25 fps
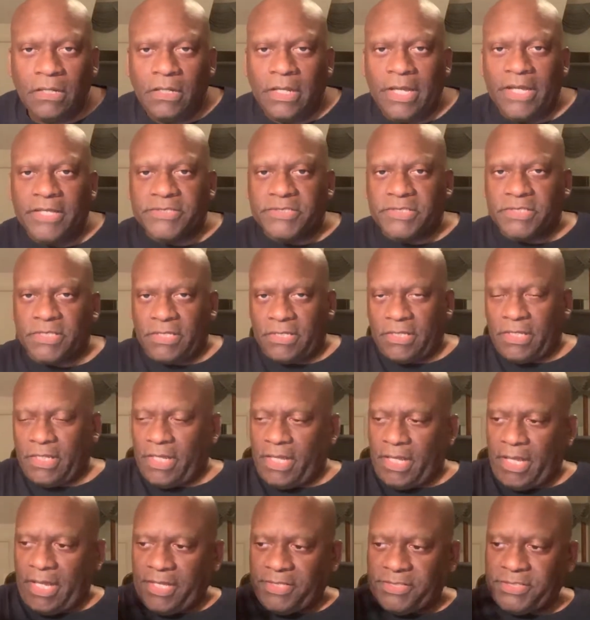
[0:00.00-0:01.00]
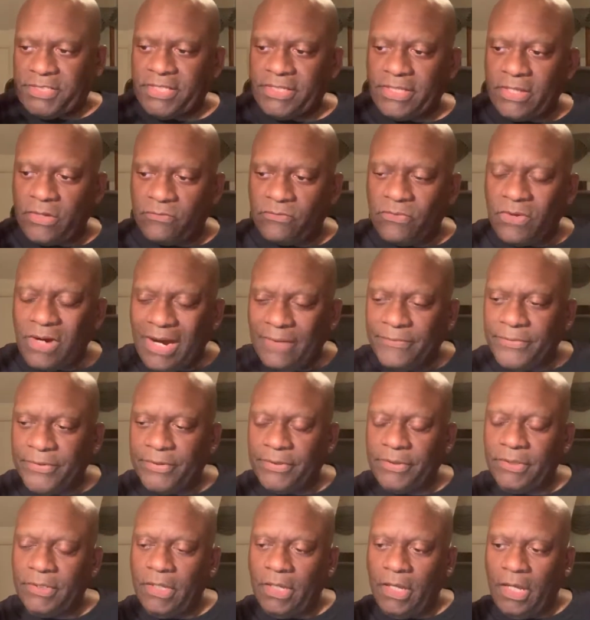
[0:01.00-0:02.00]
has, I said that
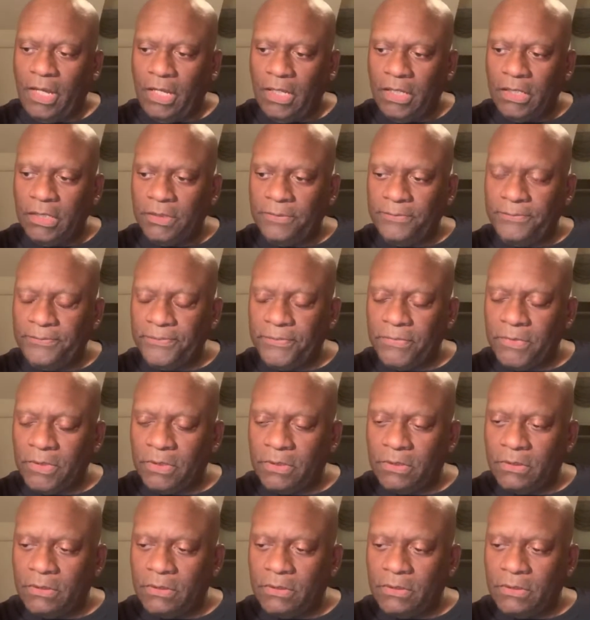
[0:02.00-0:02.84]
Robert um,